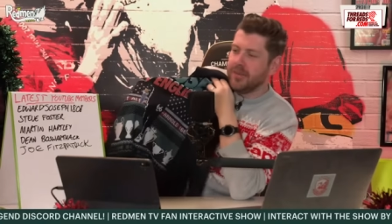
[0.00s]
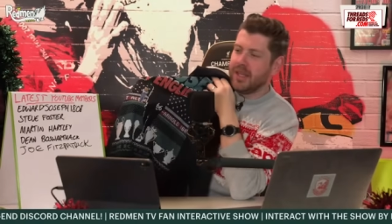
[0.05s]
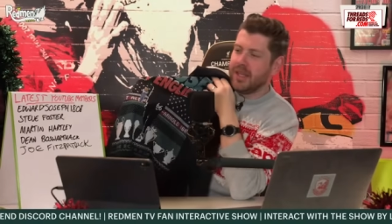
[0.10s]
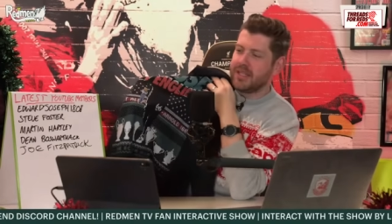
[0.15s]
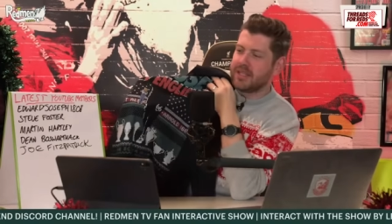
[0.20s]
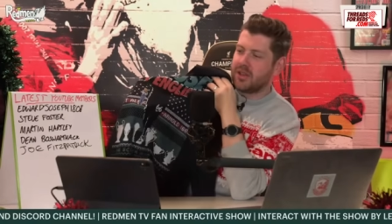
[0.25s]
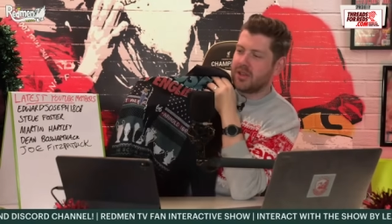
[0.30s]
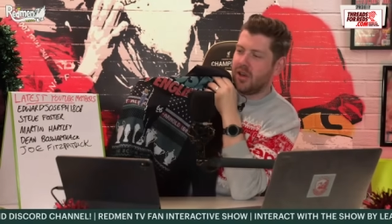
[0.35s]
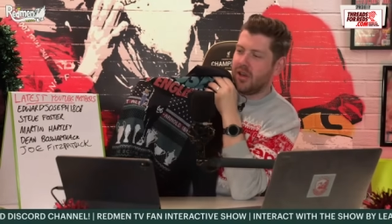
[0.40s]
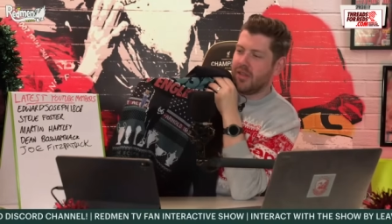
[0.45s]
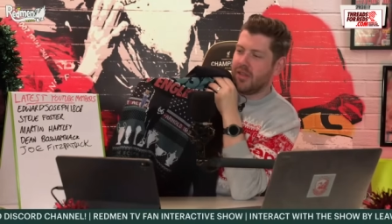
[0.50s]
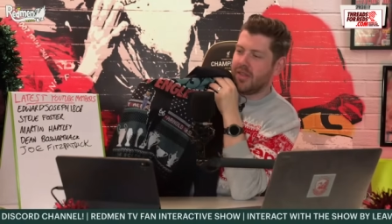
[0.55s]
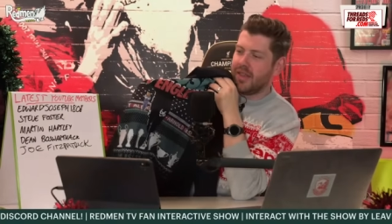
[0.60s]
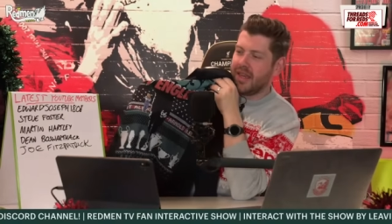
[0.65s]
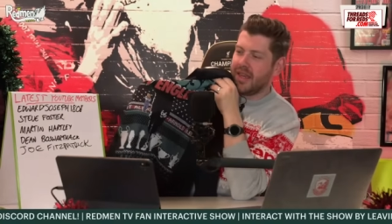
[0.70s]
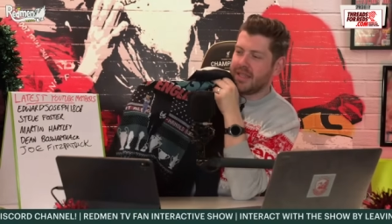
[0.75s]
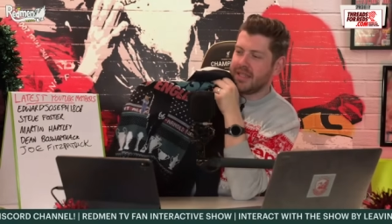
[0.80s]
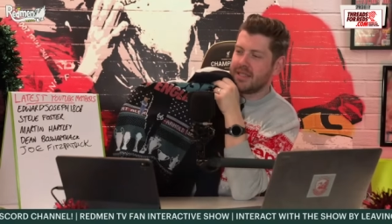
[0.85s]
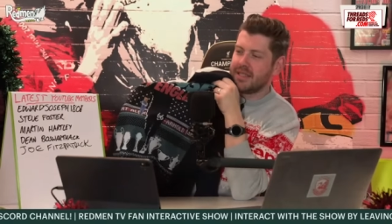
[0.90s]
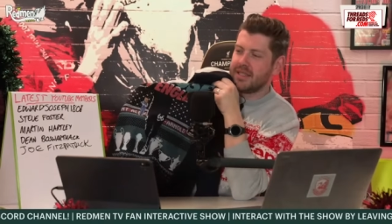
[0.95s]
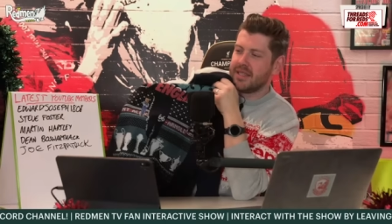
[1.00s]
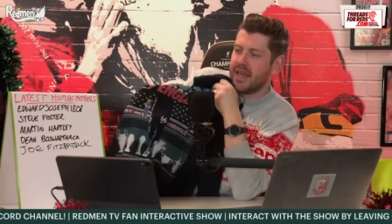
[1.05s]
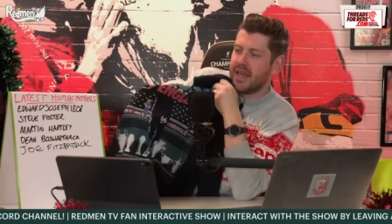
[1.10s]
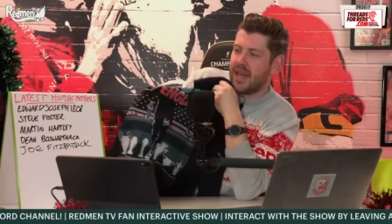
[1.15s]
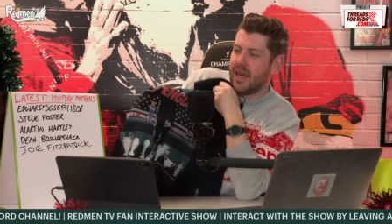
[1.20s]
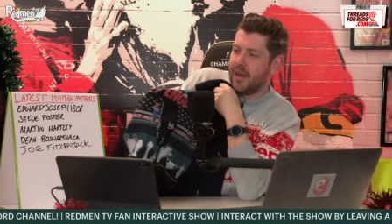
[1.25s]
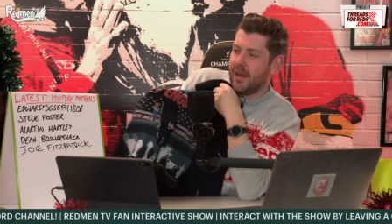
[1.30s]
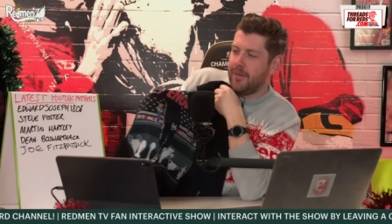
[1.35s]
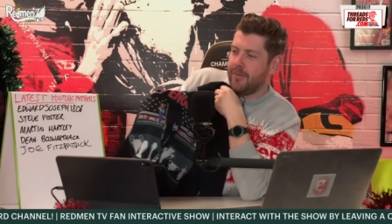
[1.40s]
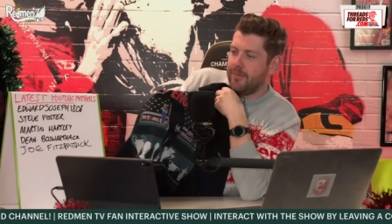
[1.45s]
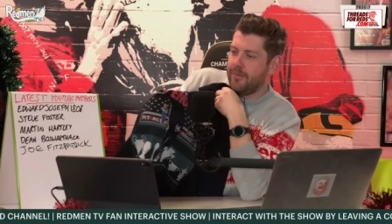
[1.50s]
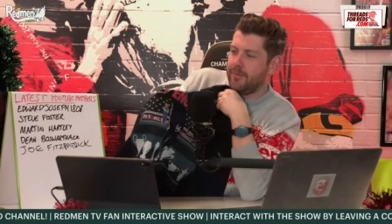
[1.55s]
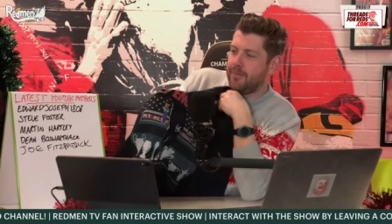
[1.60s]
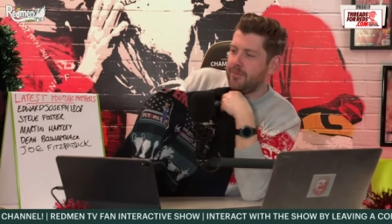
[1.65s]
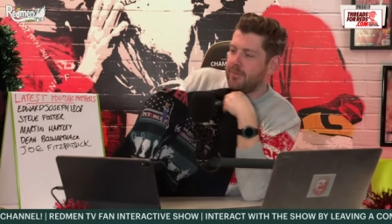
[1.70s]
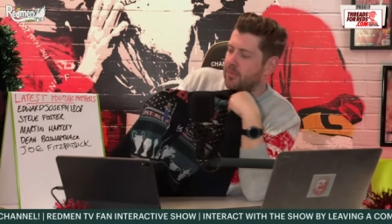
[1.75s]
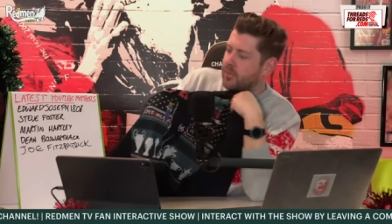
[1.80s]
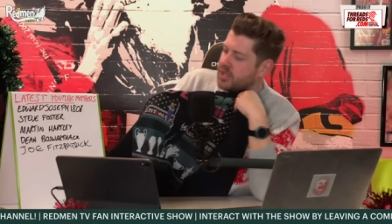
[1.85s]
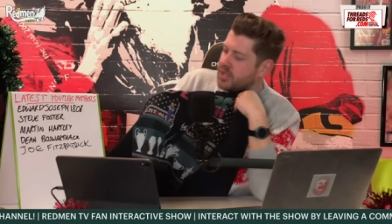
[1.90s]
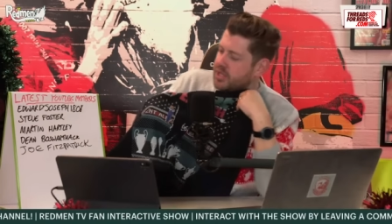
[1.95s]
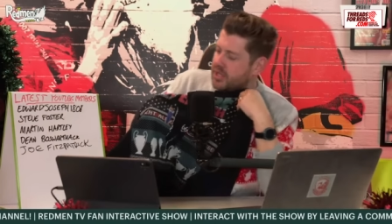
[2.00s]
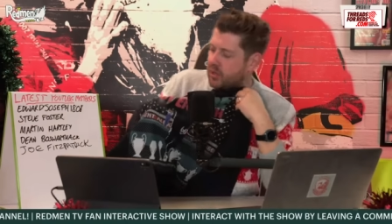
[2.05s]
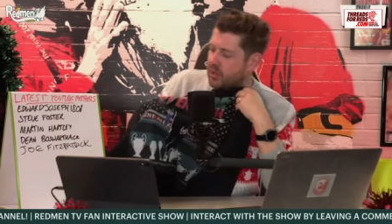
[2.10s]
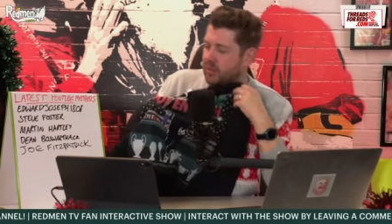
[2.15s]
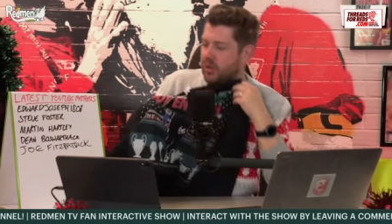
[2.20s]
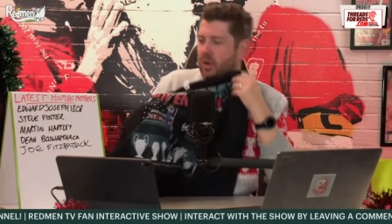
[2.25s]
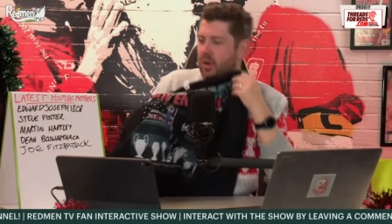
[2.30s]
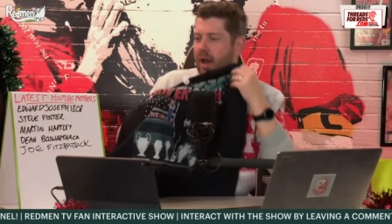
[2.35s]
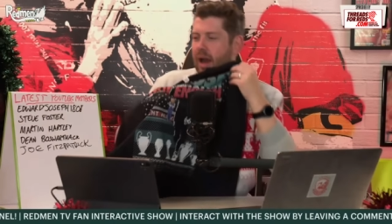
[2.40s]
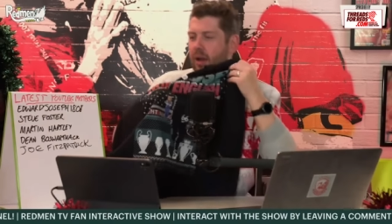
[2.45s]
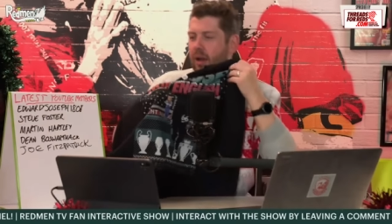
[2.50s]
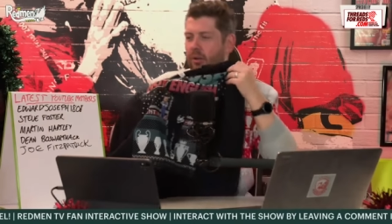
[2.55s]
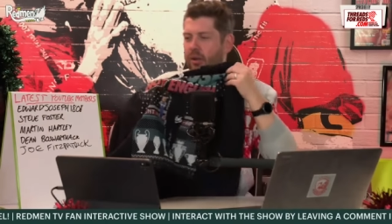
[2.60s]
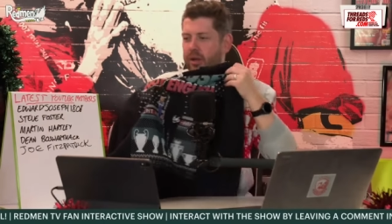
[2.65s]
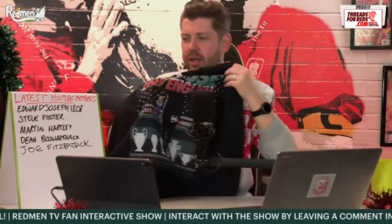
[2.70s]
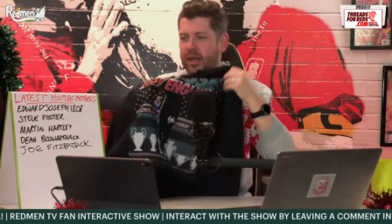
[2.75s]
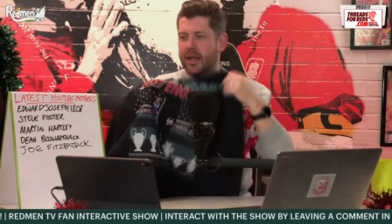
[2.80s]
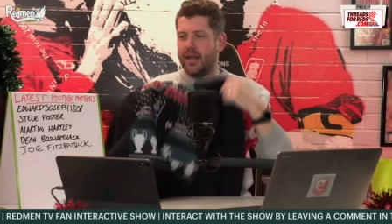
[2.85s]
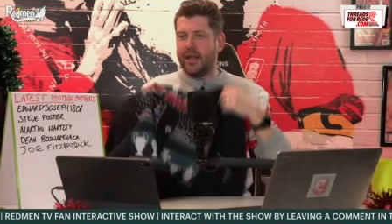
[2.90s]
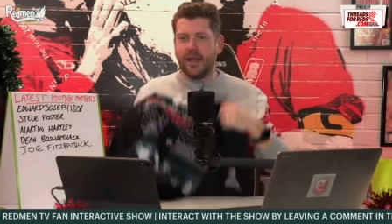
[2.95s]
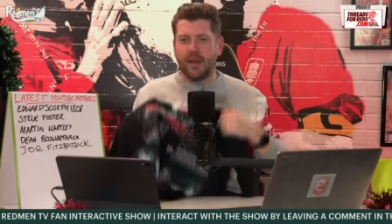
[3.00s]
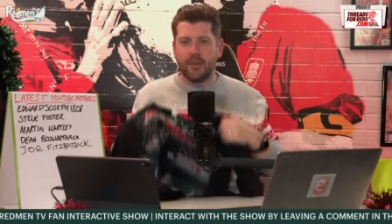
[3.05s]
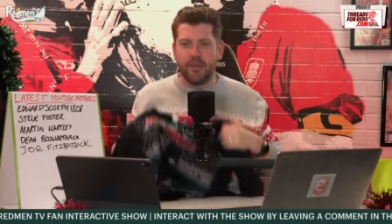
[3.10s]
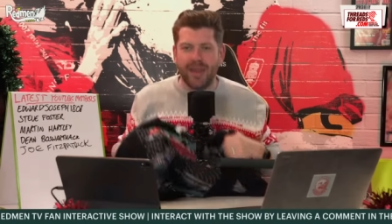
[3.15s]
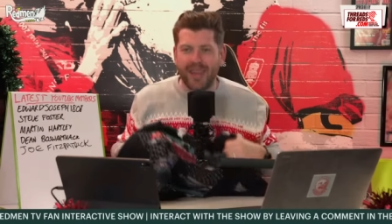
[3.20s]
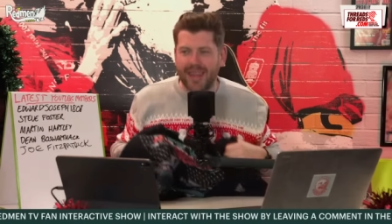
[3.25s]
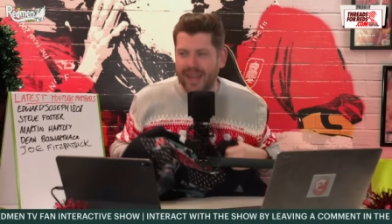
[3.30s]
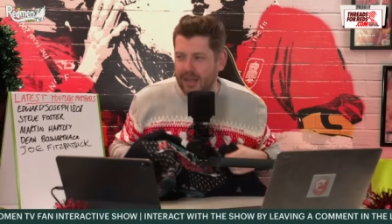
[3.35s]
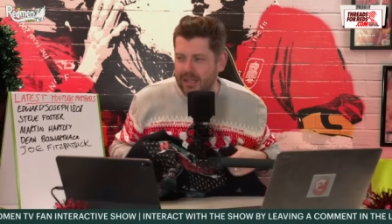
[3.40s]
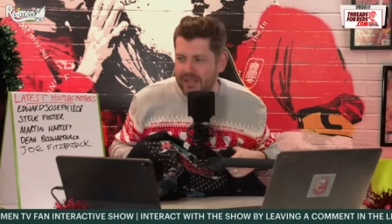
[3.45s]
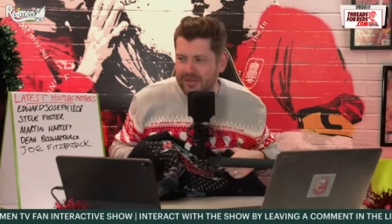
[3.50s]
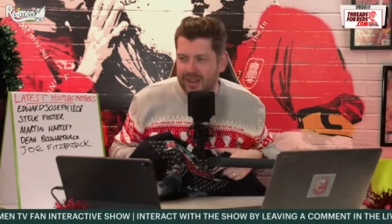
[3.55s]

It's got this, which I don't know how clearly you can make it out.